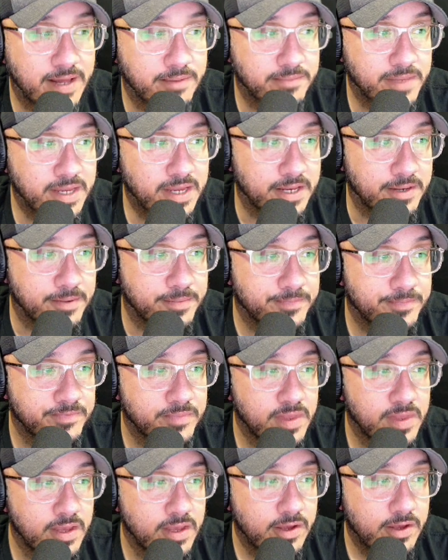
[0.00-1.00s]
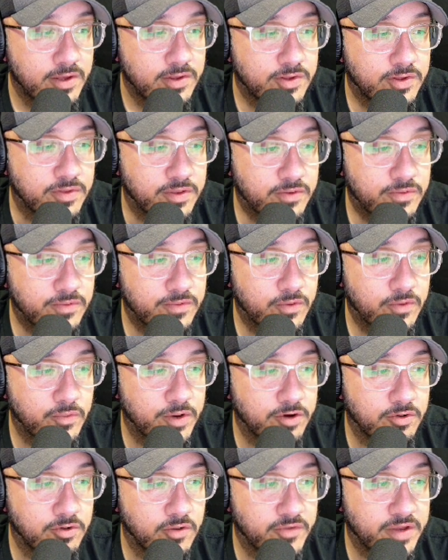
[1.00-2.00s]
mean? So this was the
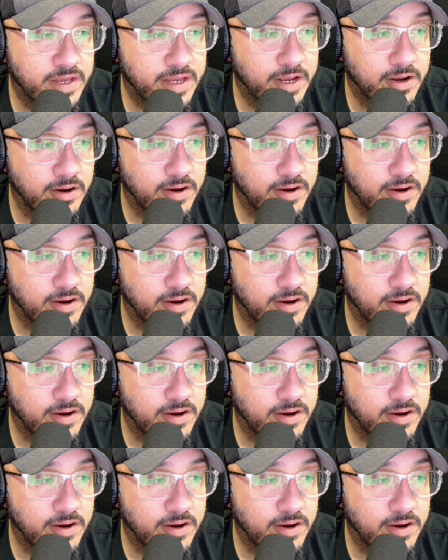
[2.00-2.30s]
winner over here,